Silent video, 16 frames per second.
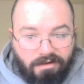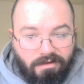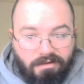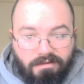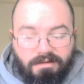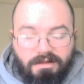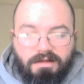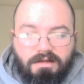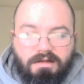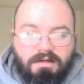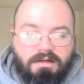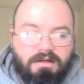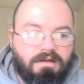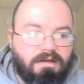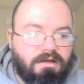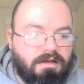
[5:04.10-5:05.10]
all.
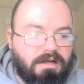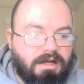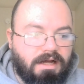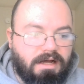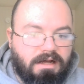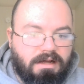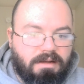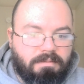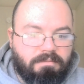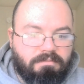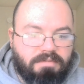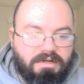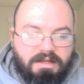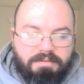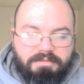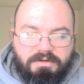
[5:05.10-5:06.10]
Um,
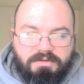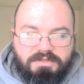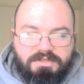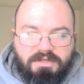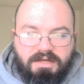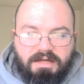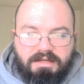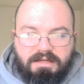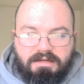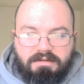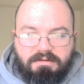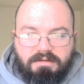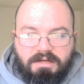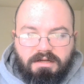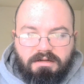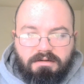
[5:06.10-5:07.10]
but let me know what you thought down
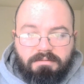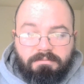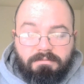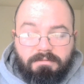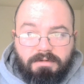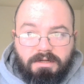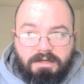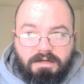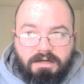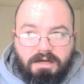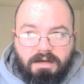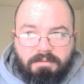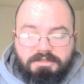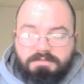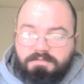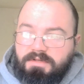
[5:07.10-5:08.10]
in the com- uh,
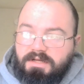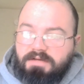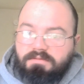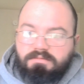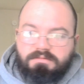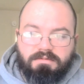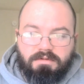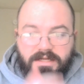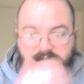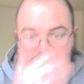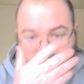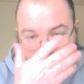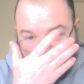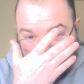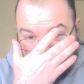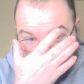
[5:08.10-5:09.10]
comments below.
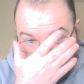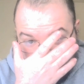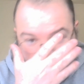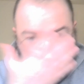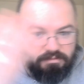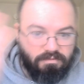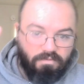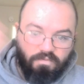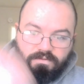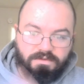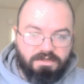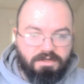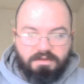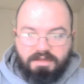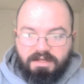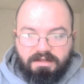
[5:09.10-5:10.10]
It,
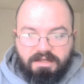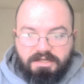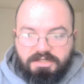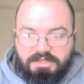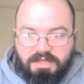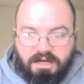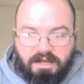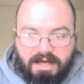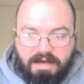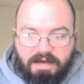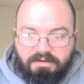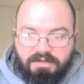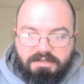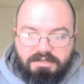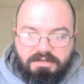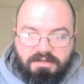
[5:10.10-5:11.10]
do you think they should allow
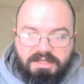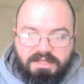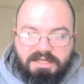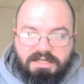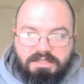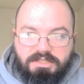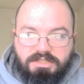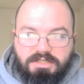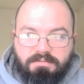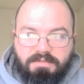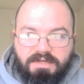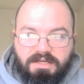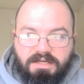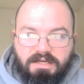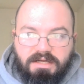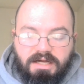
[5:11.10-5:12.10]
it? Do you think it should
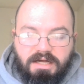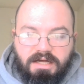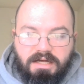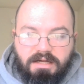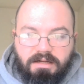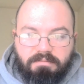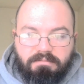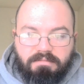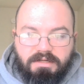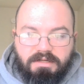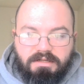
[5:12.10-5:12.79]
be um,